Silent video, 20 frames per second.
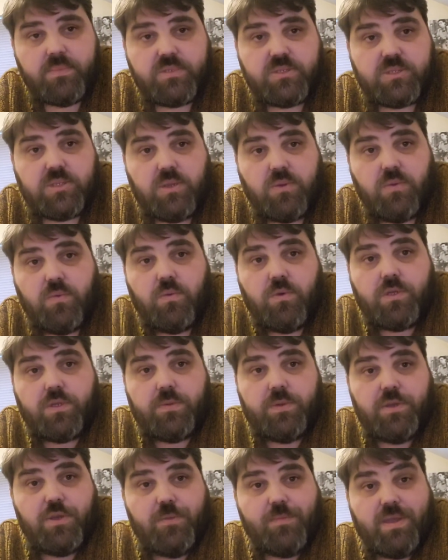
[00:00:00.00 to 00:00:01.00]
So what
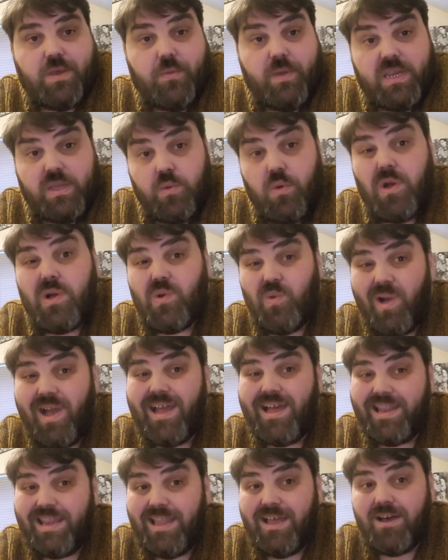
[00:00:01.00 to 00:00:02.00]
do we know about Winnie? Well,
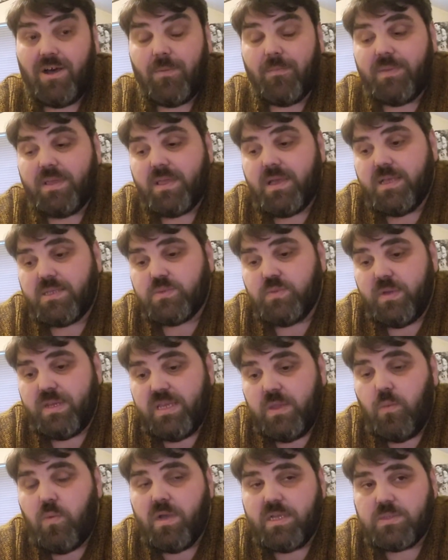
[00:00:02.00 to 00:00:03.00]
quite a lot, because
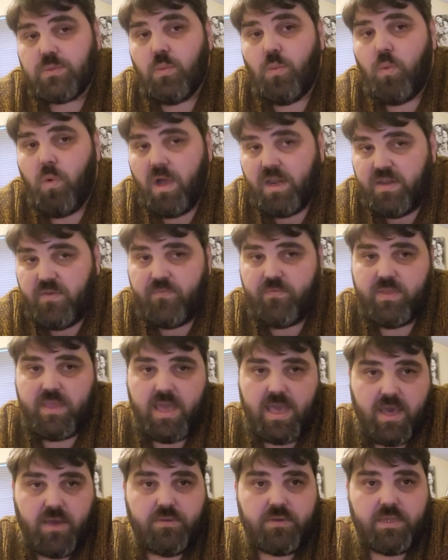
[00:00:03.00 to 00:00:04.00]
Winnie was one of
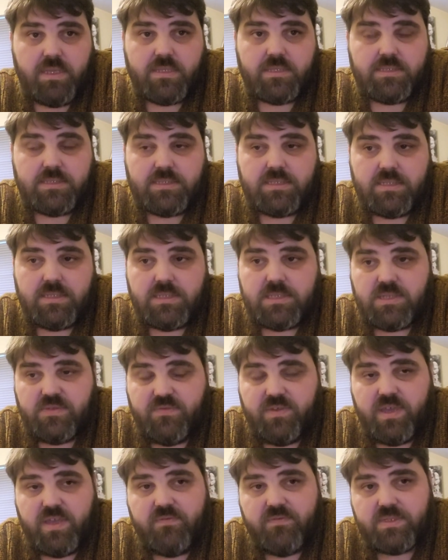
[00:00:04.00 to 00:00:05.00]
the eldest
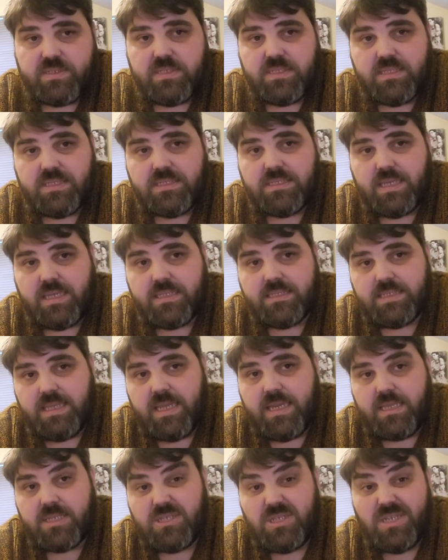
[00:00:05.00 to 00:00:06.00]
survivors of the
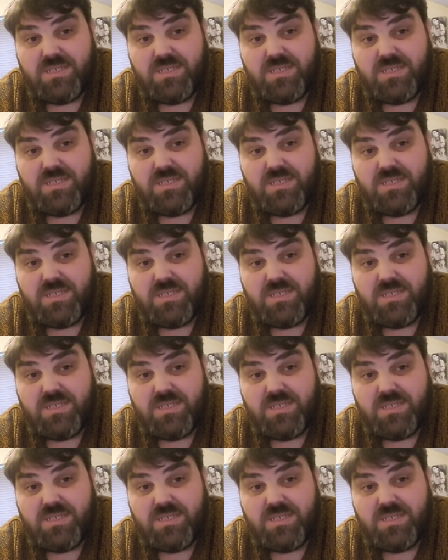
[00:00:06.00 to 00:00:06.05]
Titanic.